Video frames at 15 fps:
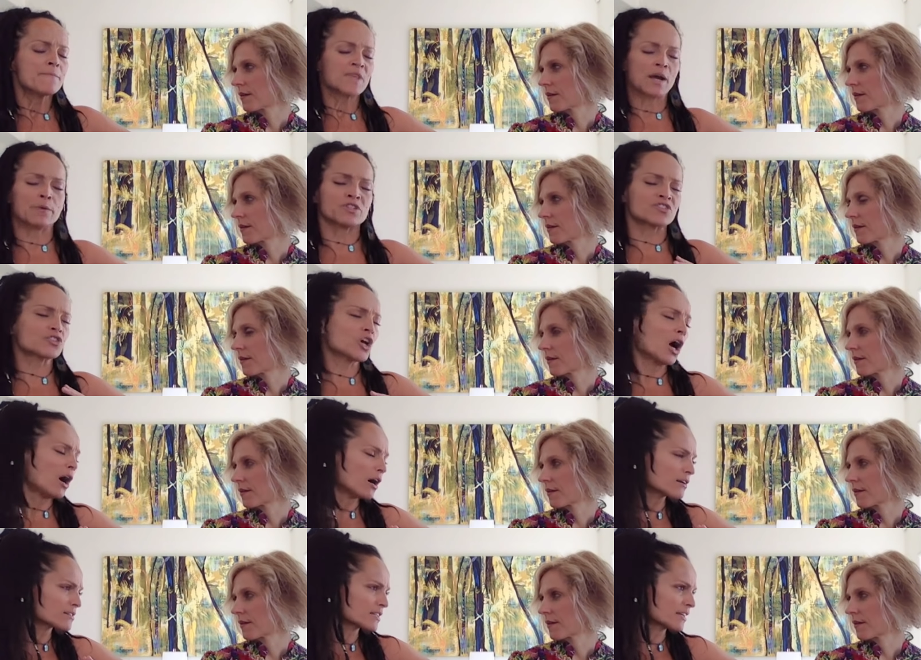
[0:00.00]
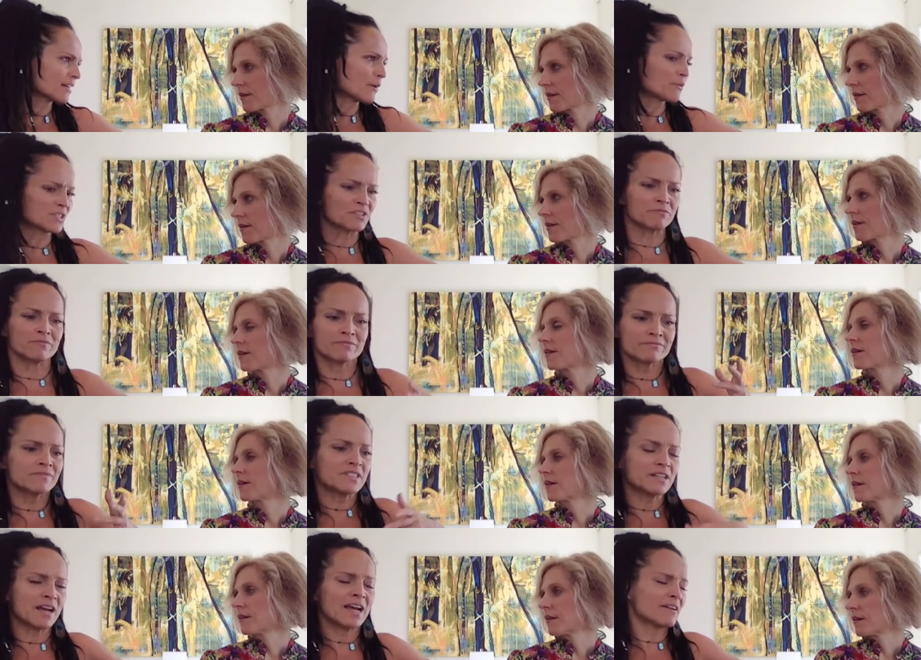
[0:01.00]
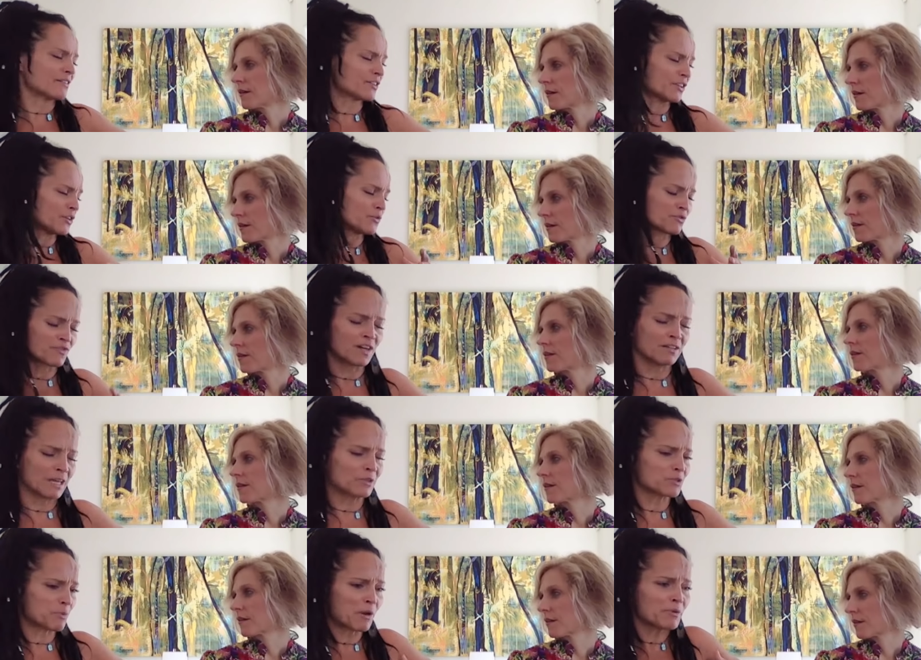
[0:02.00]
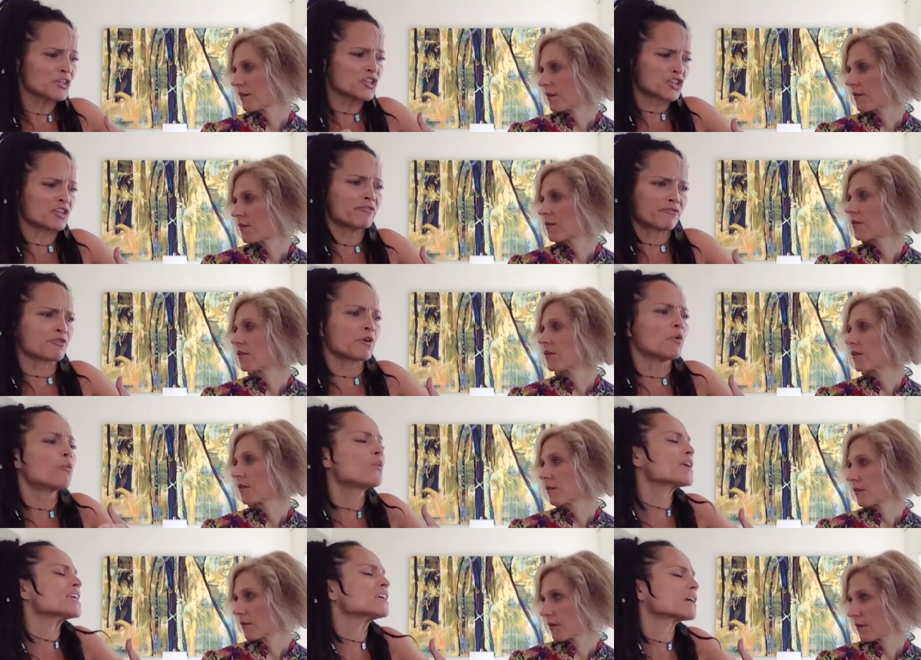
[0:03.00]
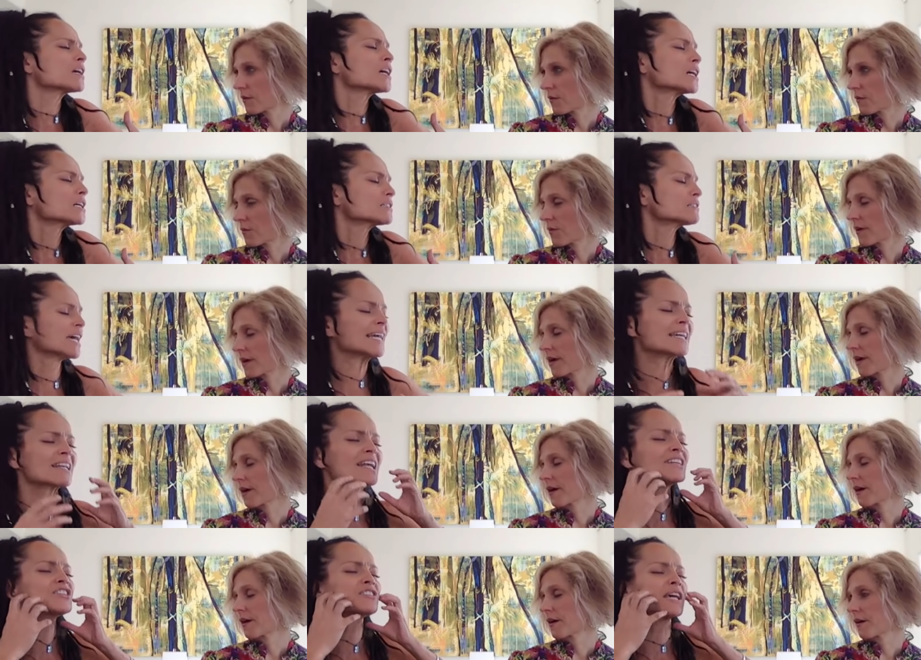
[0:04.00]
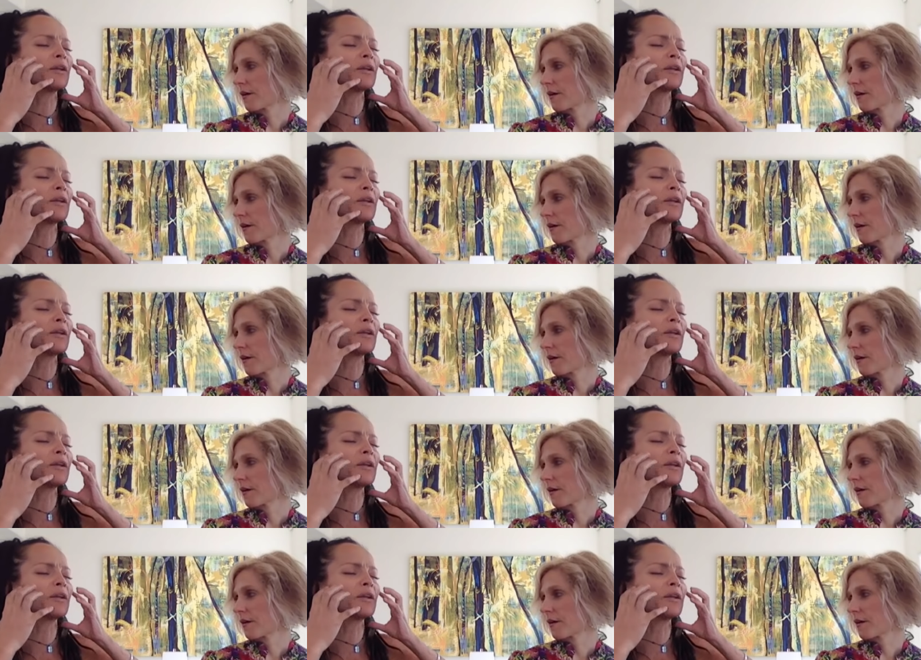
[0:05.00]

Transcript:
Speaker 1: I was toxic. I wouldn't, I use foul language, but I wouldn't shit for a week. Wow. Like, and I just